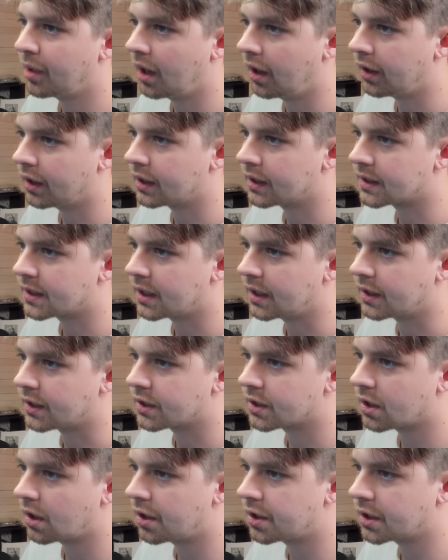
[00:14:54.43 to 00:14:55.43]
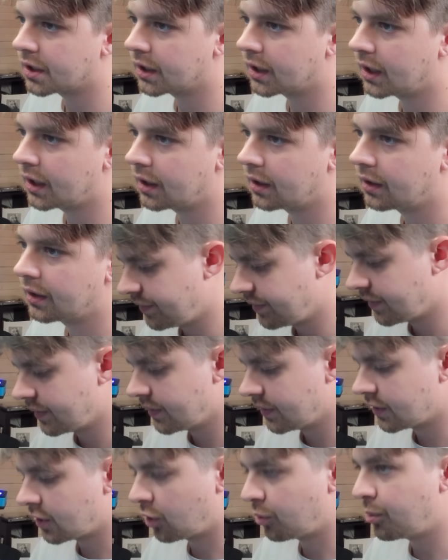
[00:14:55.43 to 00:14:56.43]
But yeah, you can see it's charging there.
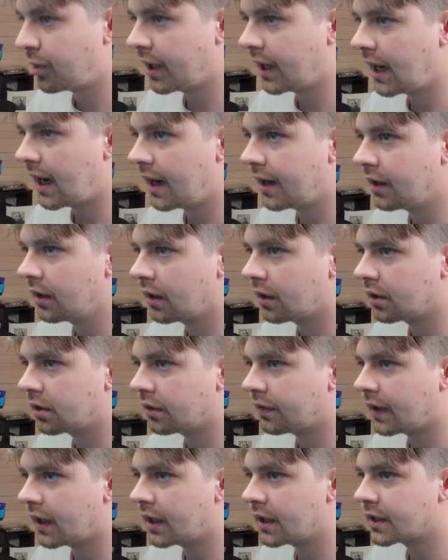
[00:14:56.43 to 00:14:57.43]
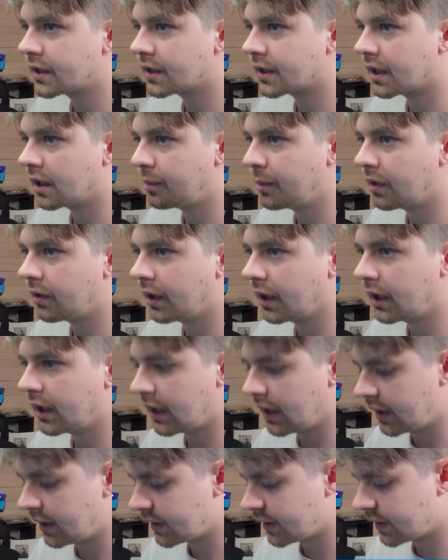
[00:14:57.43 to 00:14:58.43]
So a pretty handy little device, gonna be really
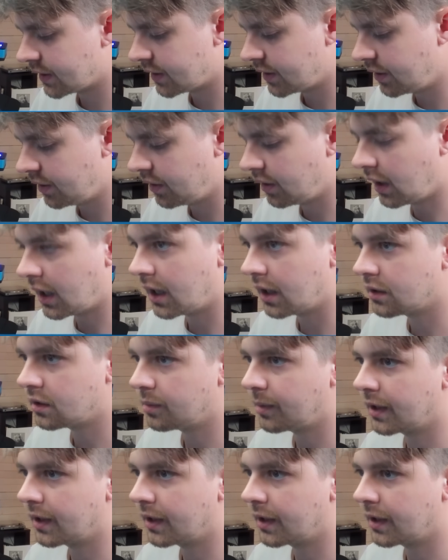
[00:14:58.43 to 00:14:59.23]
nice to add to my